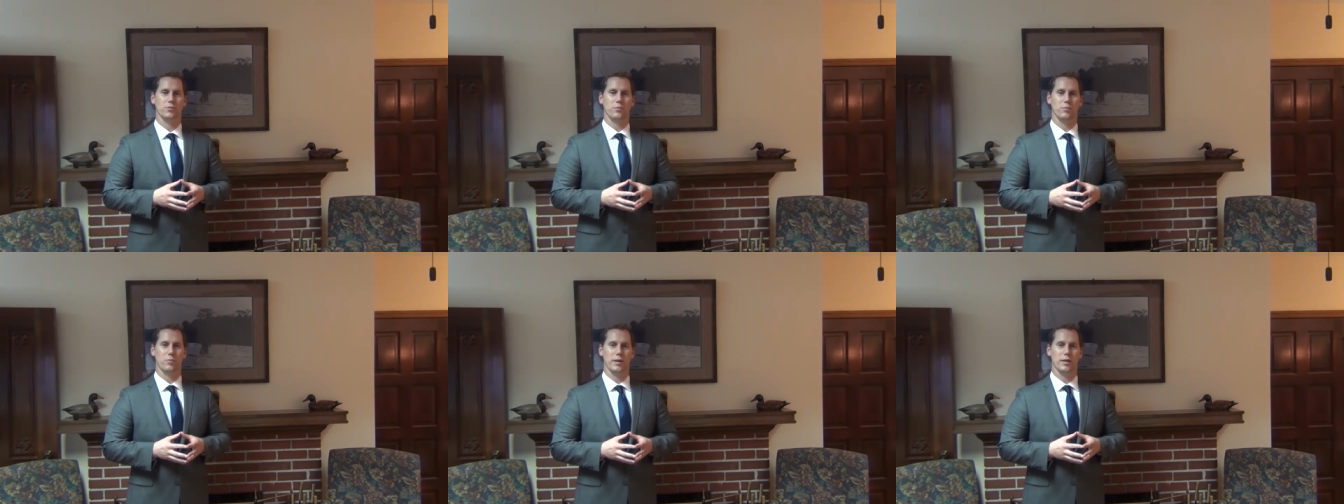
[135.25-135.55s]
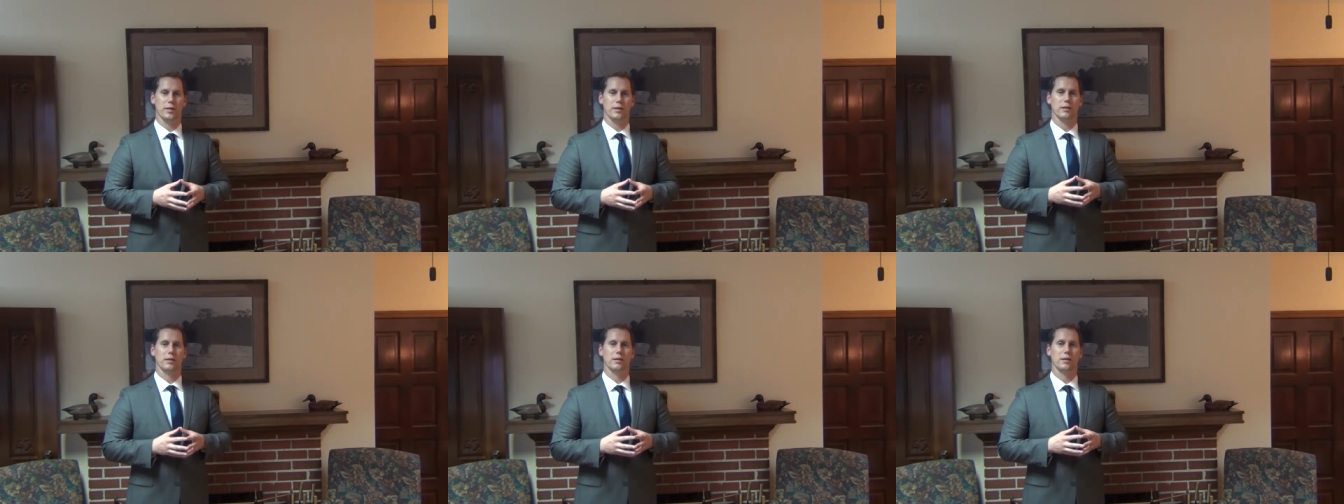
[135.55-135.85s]
to
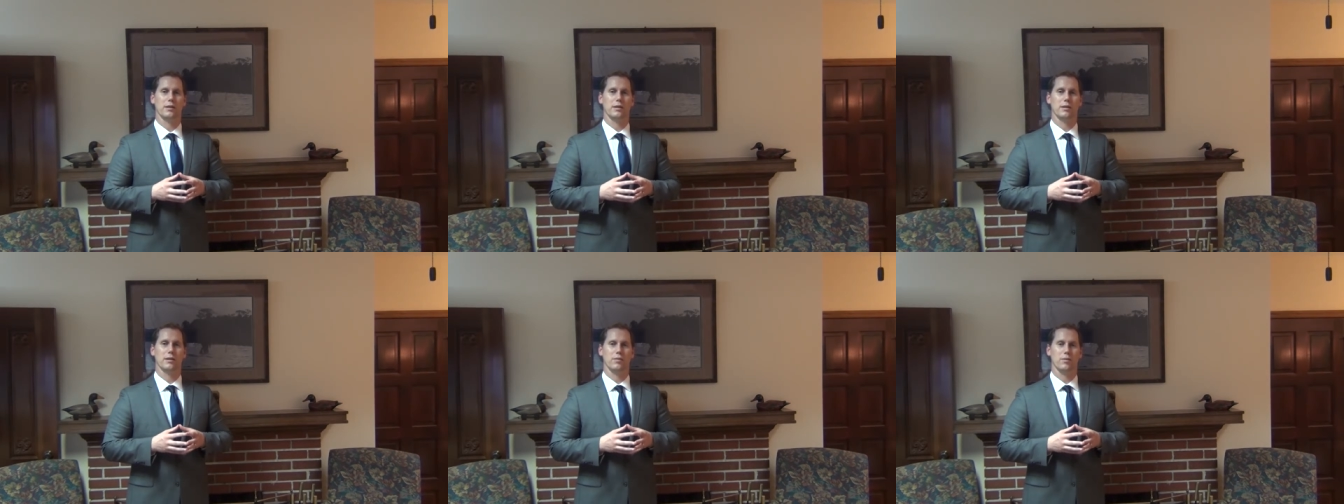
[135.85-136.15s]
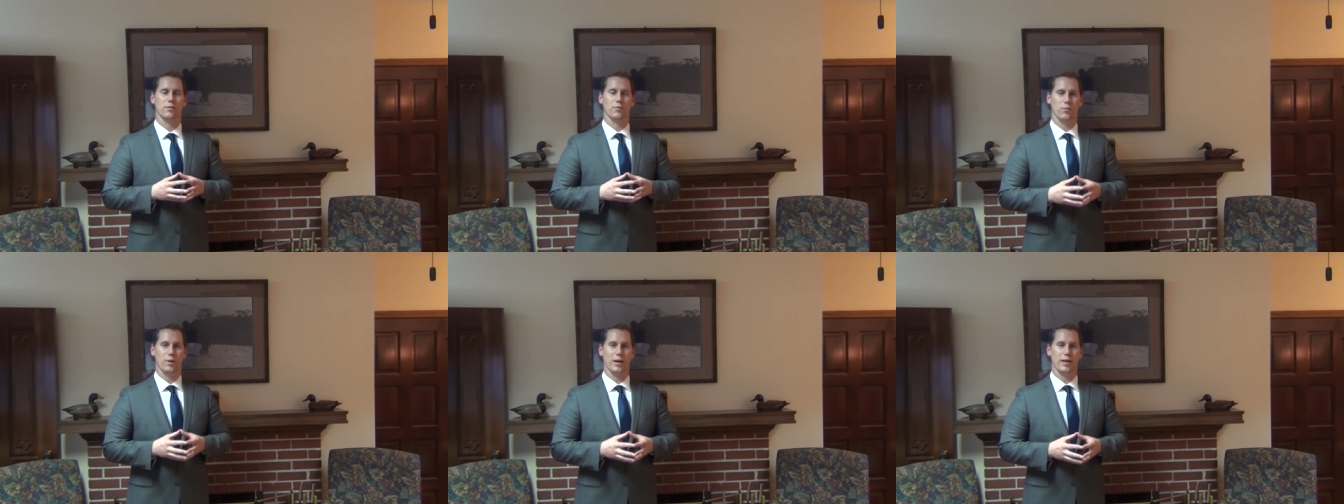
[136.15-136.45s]
make
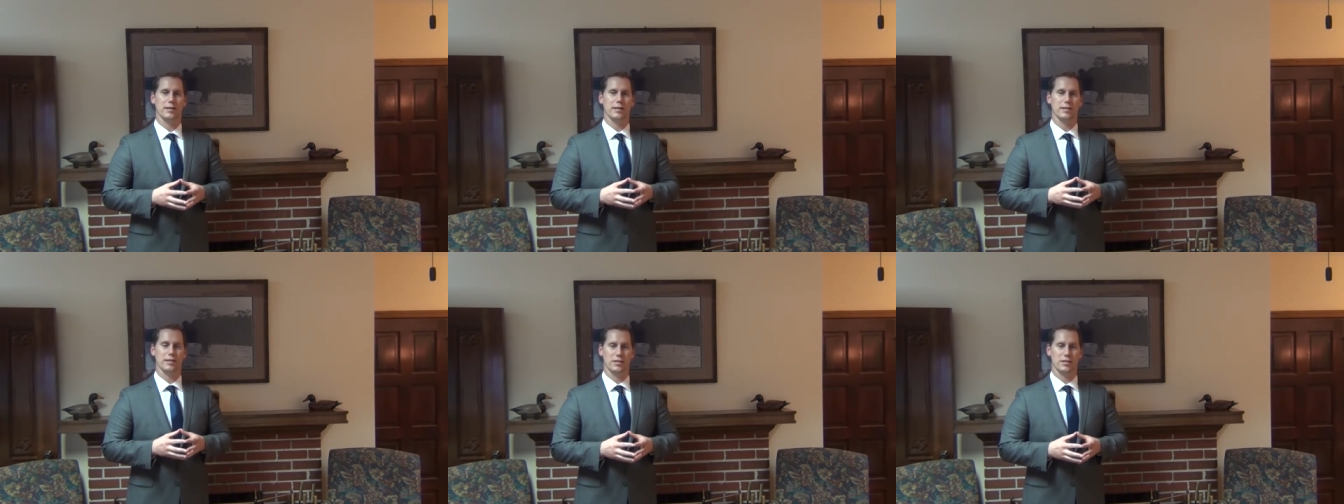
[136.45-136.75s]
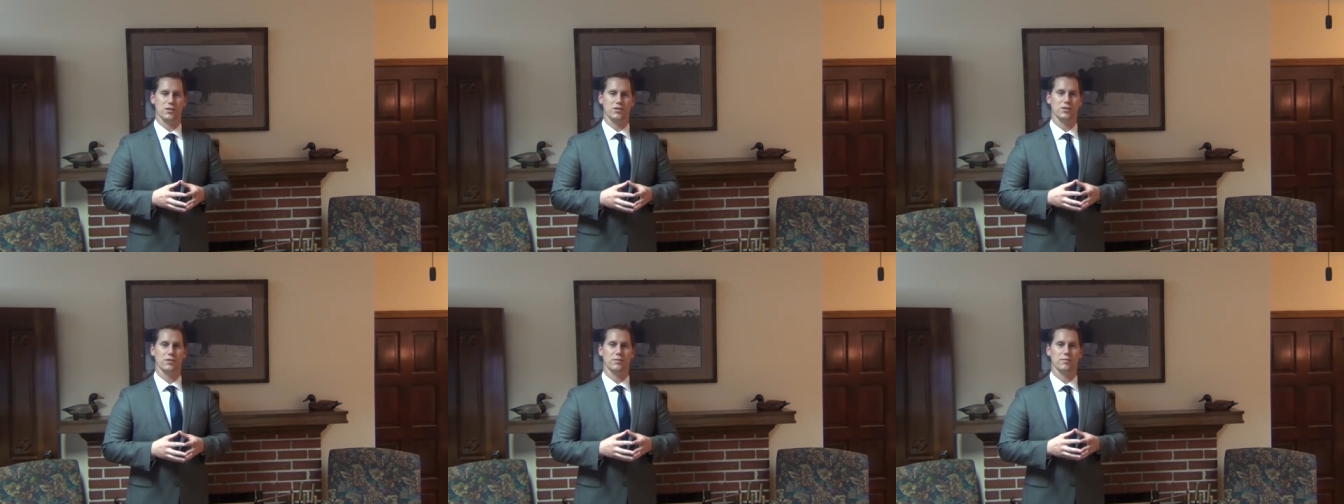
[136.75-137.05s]
the right
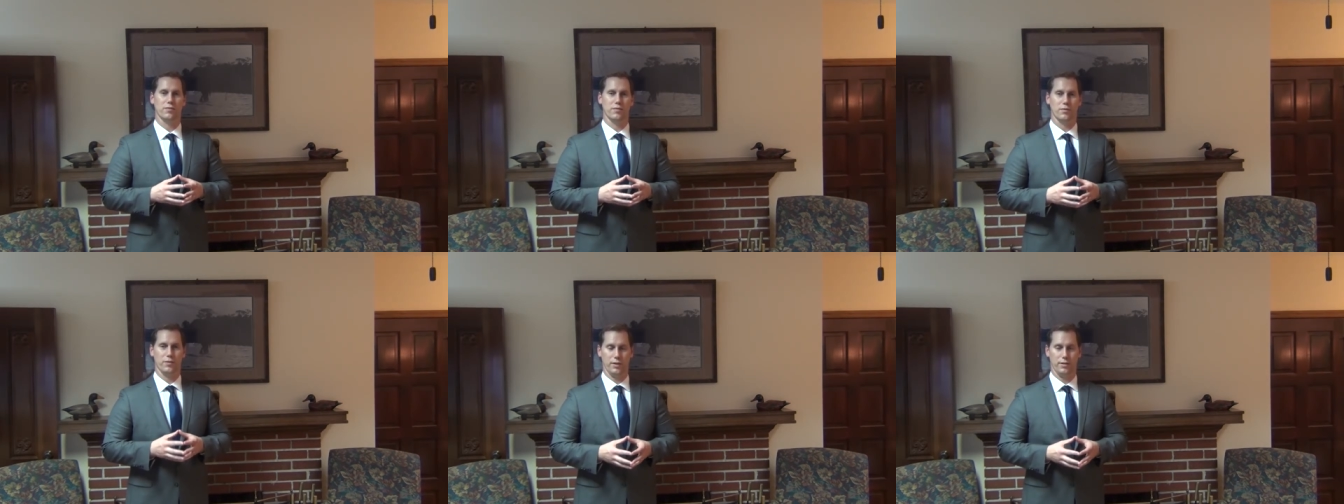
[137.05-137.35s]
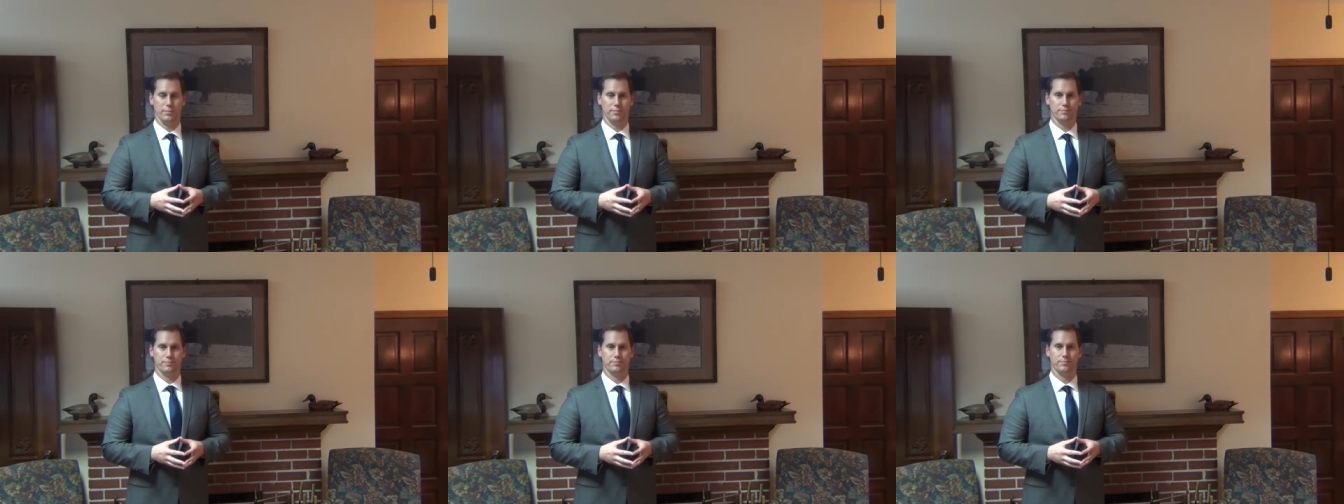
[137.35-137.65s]
decision for
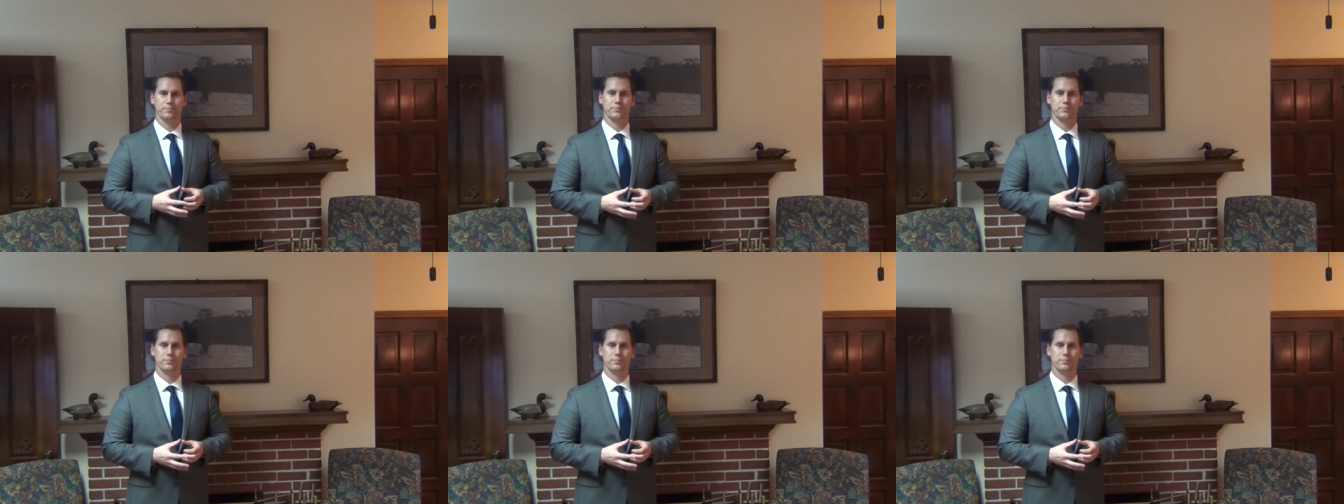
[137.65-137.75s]
them.